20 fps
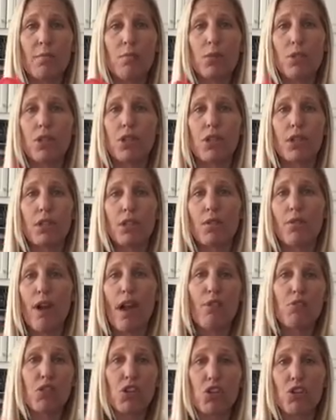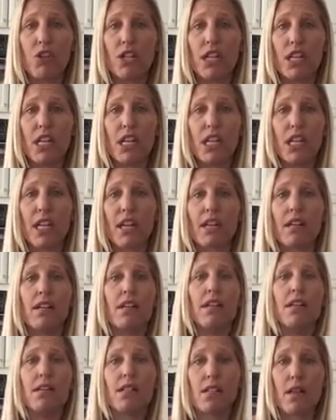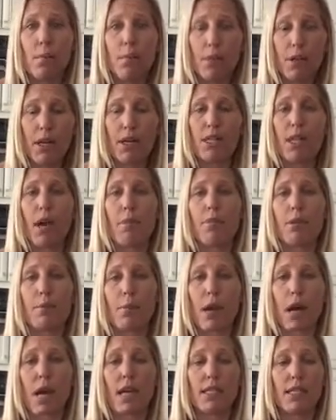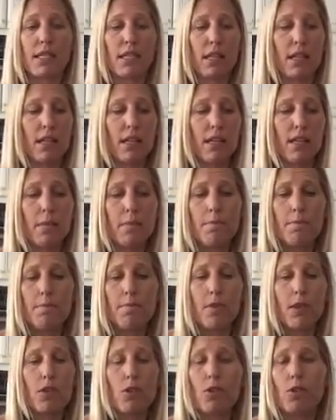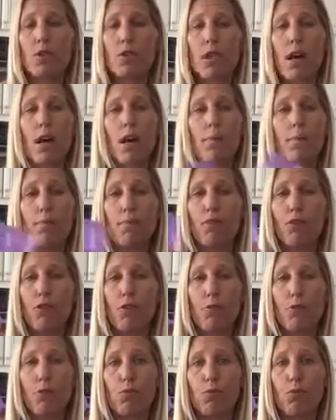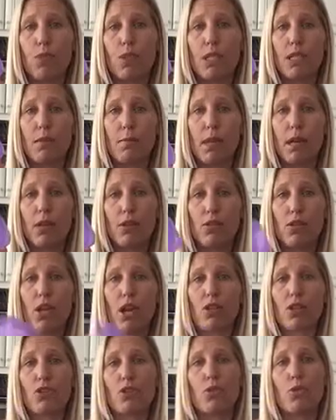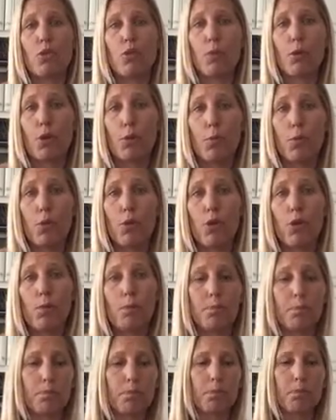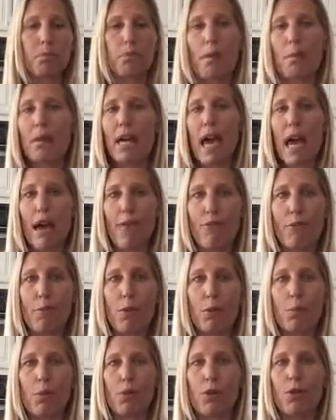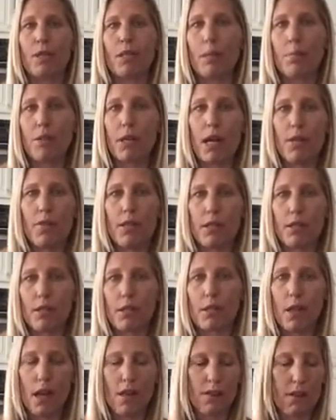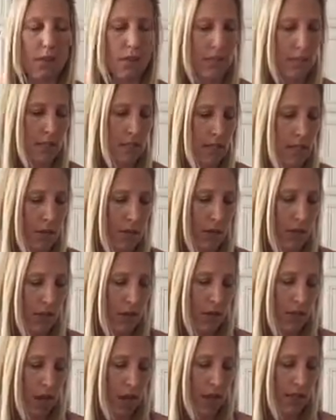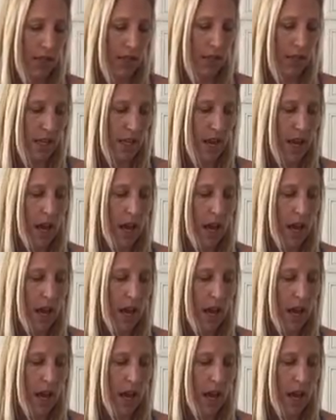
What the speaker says: and put the ground turkey in it, dump it on top of the pasta, use for the tomato sauce, use a purple, maybe a half a purple, dump it on the tomato sauce.